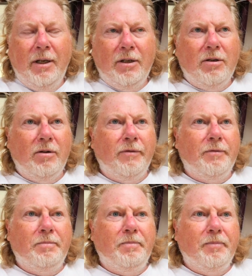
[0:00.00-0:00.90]
sort
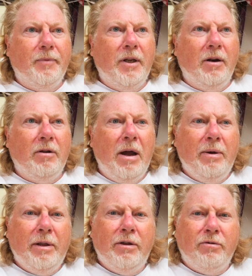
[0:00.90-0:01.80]
of, you know,
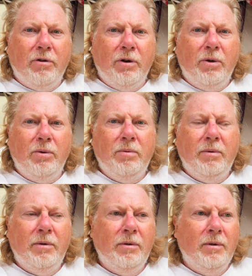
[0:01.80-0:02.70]
going through
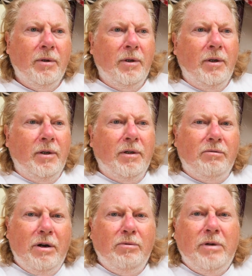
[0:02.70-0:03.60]
the
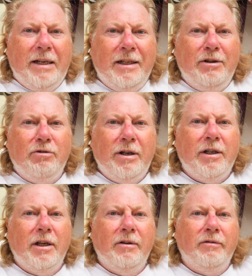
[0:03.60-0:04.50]
real nitty
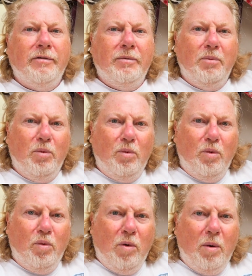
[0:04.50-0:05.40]
gritty of
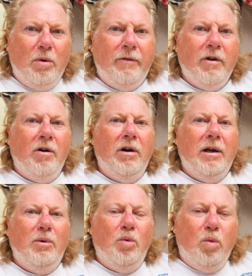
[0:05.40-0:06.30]
what we've got
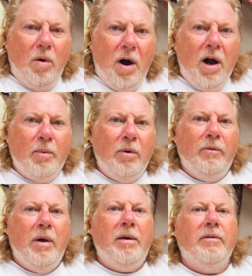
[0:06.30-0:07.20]
why we
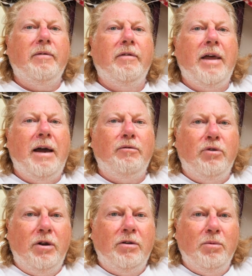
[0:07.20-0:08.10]
went that
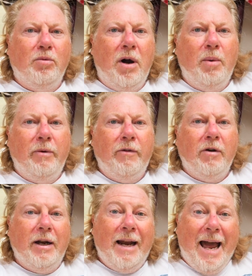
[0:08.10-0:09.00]
route and why we've
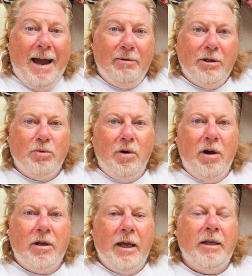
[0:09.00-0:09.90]
got it and how it's
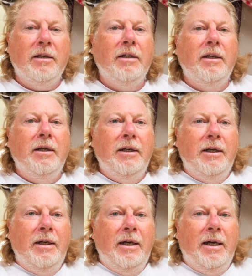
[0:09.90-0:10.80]
working.
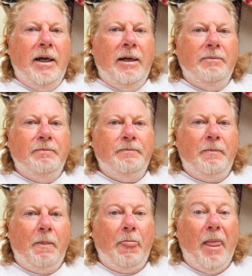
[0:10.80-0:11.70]
Um,
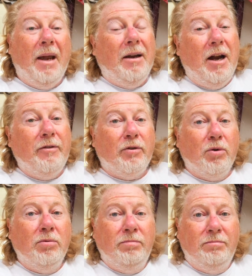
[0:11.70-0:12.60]

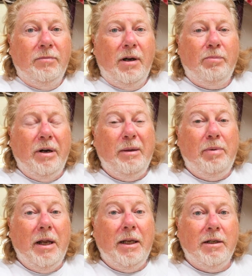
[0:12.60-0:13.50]
overall, I'm pretty
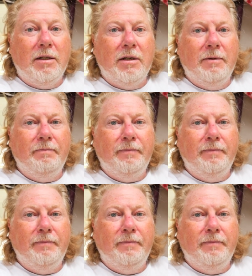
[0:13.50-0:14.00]
pleased